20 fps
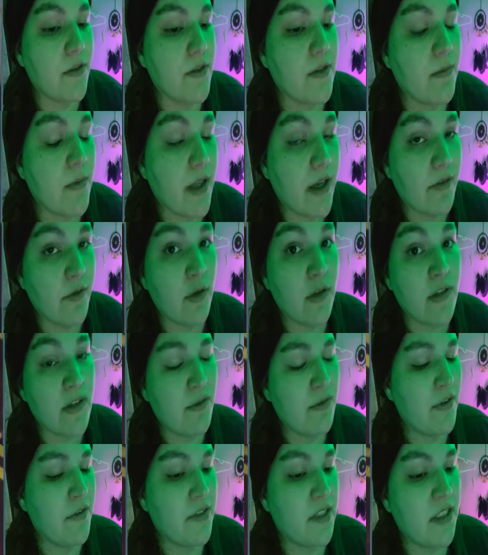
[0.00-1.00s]
or something. I've written
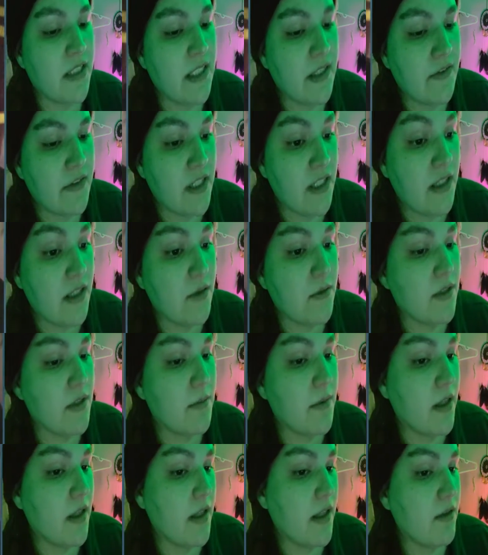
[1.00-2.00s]
down 15th, 17th,
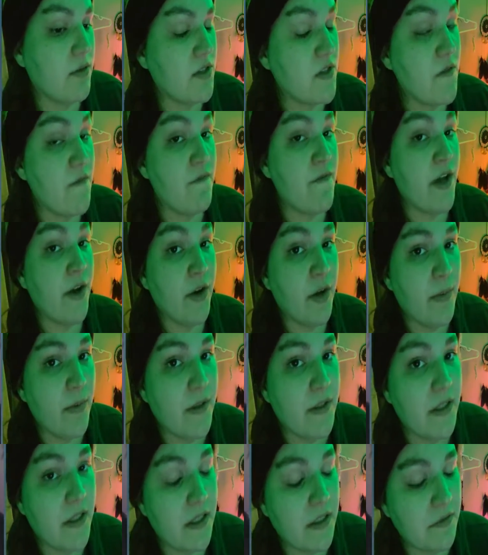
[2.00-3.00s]
something like that. It was the very
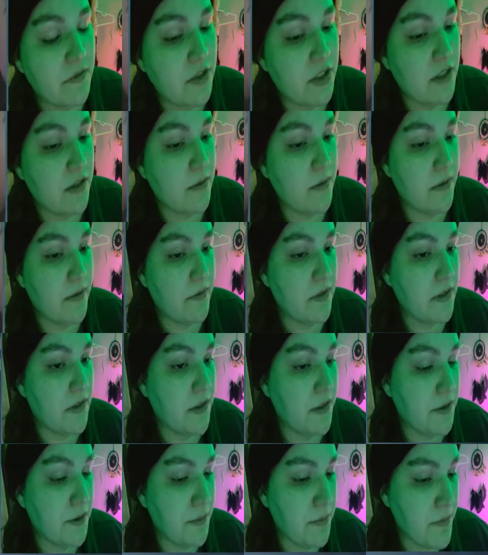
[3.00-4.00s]
beginning of January of
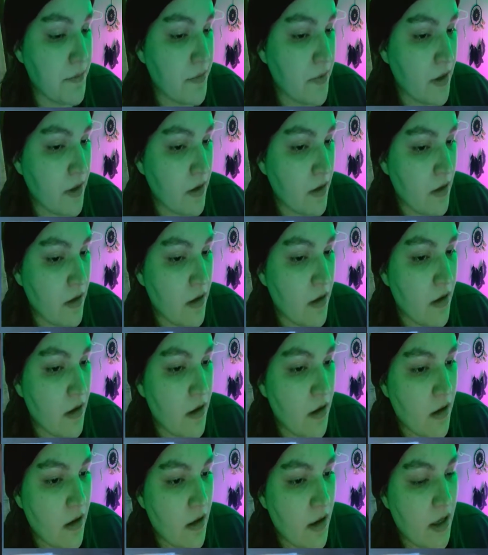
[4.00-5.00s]
this year.
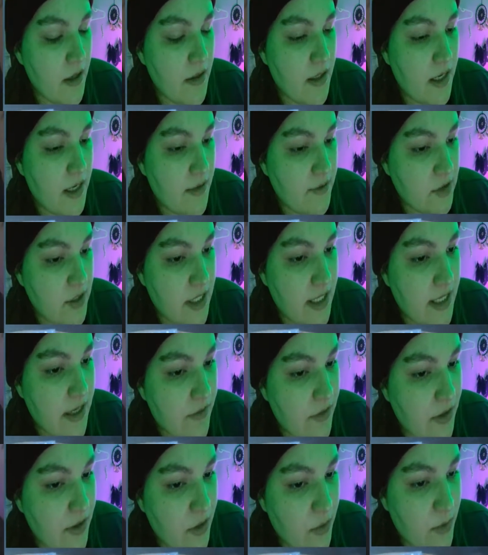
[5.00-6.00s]
And then after that,
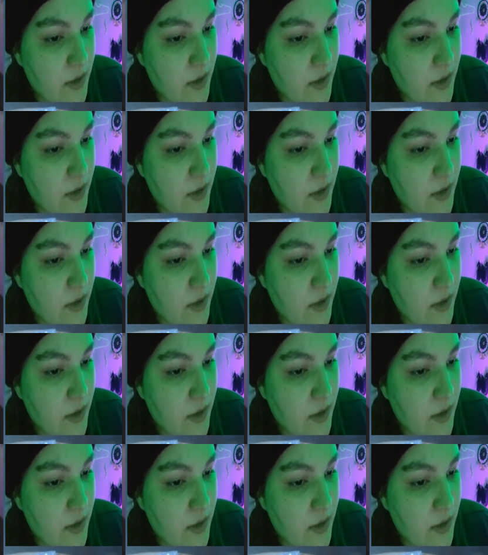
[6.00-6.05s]
everything